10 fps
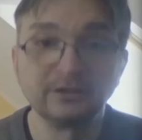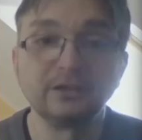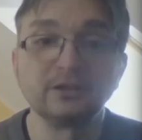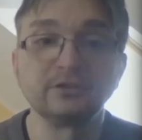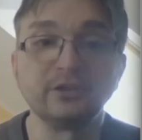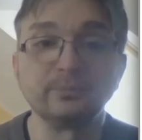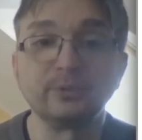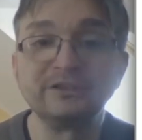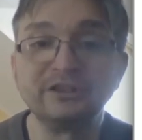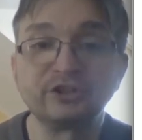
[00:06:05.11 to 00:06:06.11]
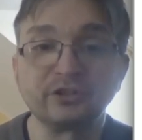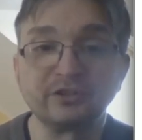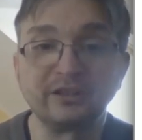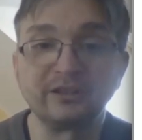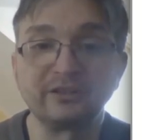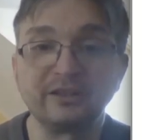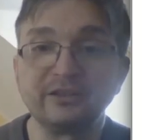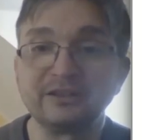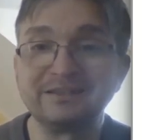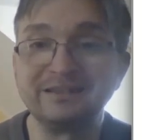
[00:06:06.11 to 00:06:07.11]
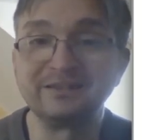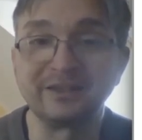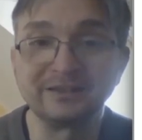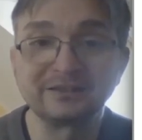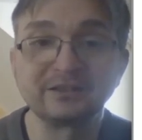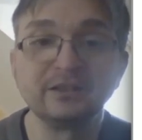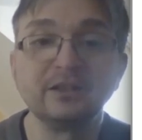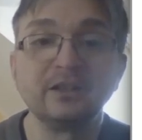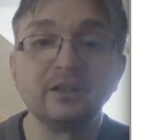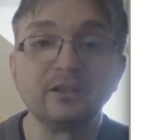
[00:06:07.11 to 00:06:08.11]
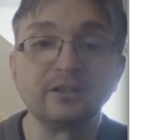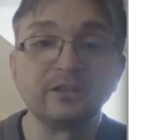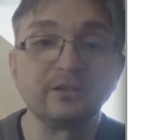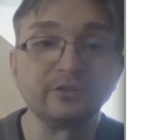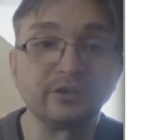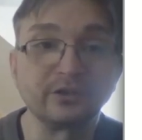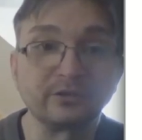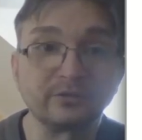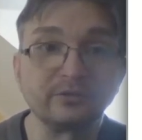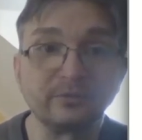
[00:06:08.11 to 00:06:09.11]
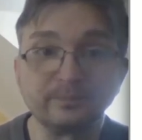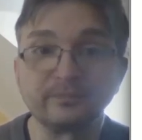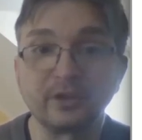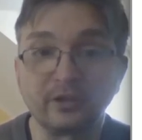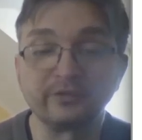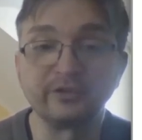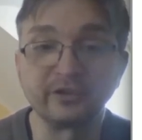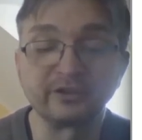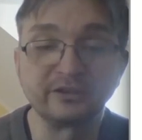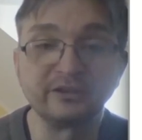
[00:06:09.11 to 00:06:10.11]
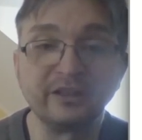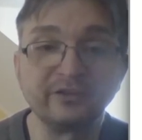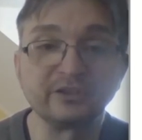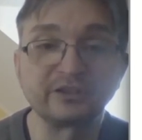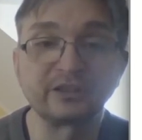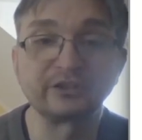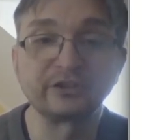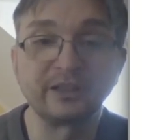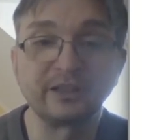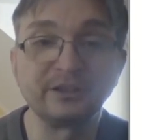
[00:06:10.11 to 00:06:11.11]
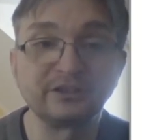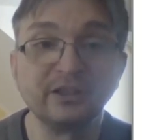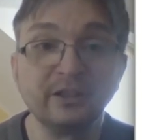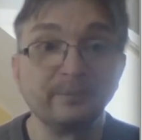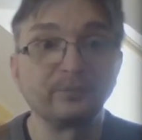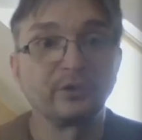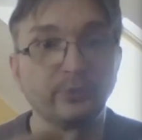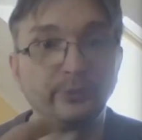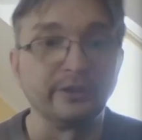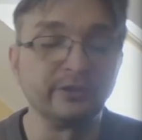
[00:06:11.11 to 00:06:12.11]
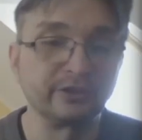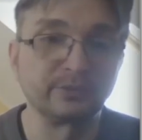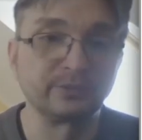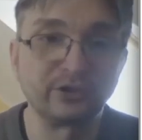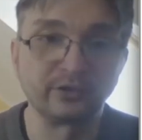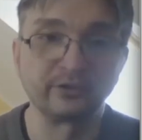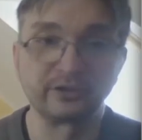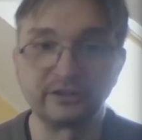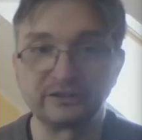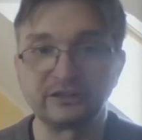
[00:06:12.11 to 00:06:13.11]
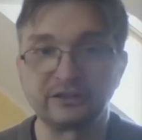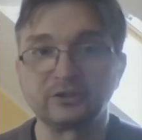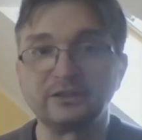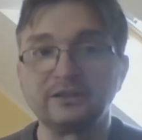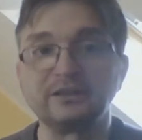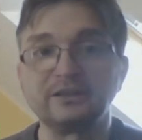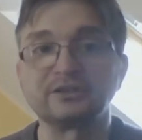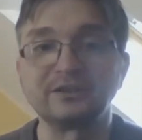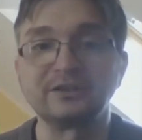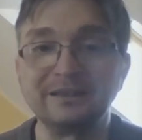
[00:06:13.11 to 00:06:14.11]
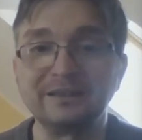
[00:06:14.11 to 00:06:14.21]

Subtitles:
the position in the sequence of the given structural elements to the spatial organization in 3D.